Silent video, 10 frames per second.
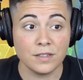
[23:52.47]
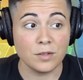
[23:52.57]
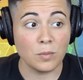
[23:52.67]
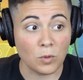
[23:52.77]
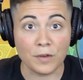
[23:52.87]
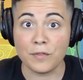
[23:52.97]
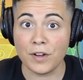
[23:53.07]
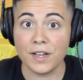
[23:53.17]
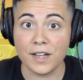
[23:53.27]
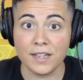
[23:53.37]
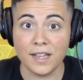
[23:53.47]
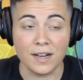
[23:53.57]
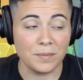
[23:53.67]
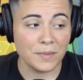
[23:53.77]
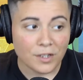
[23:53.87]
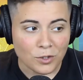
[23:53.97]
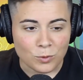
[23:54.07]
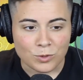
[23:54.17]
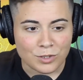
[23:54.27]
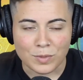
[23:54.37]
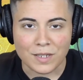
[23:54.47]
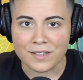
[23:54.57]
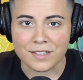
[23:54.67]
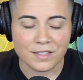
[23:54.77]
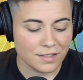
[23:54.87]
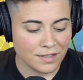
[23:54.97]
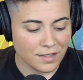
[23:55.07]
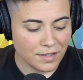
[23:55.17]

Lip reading: the more afraid I get. I'm not used to being this.